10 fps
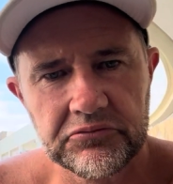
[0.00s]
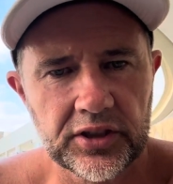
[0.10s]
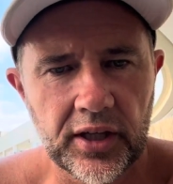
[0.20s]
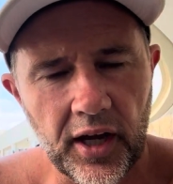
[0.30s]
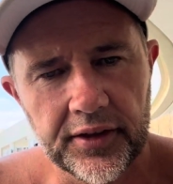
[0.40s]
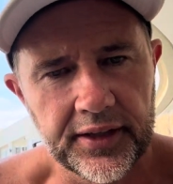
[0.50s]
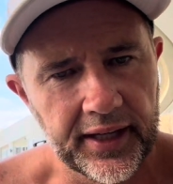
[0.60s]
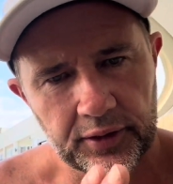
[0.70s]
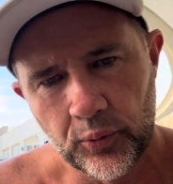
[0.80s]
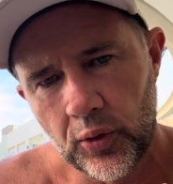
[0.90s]
you could go
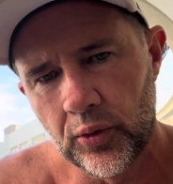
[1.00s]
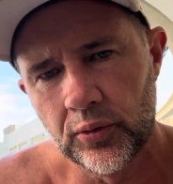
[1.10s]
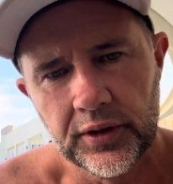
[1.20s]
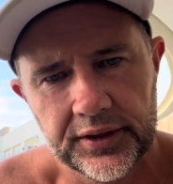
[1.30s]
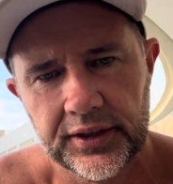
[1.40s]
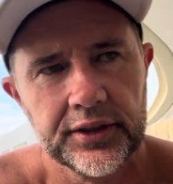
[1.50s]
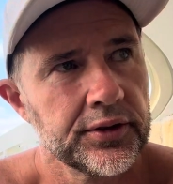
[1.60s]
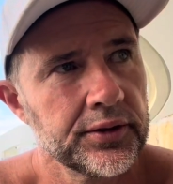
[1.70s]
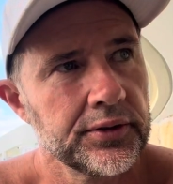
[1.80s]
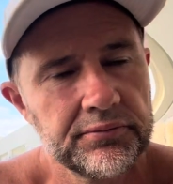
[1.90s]
down the wall and you could
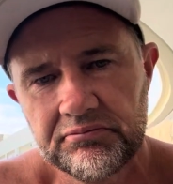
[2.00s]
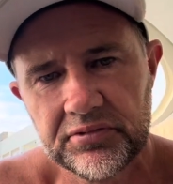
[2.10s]
do